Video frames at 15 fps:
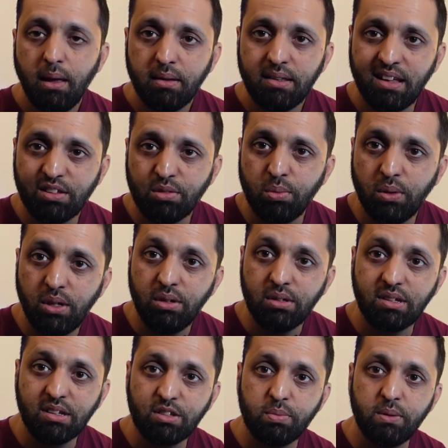That's what
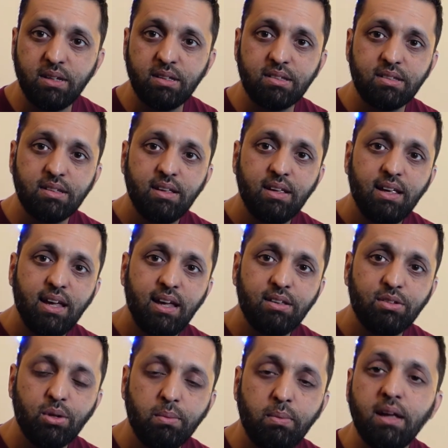user experience is
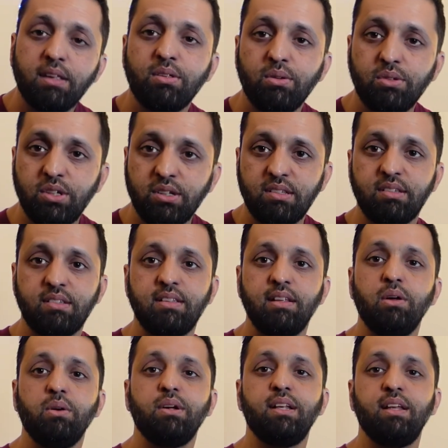all about. It's not just a
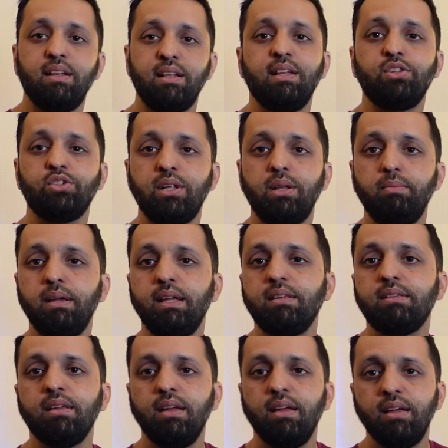slogan. It literally
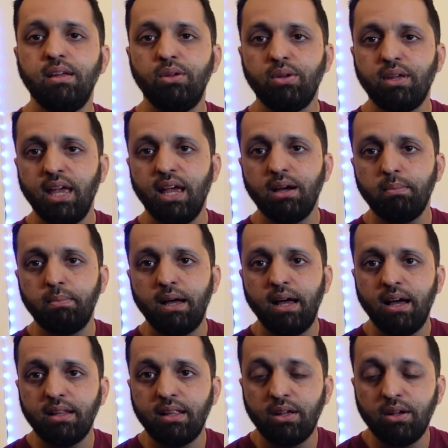means you care about
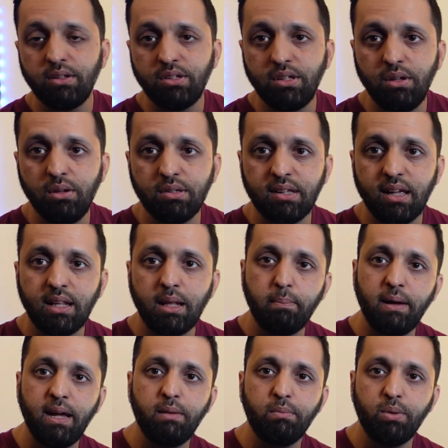how they're going to use it and the
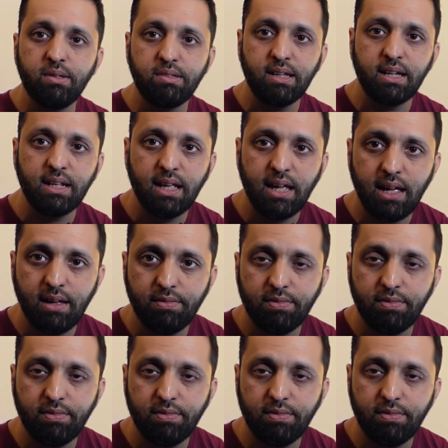pain points they're going to have.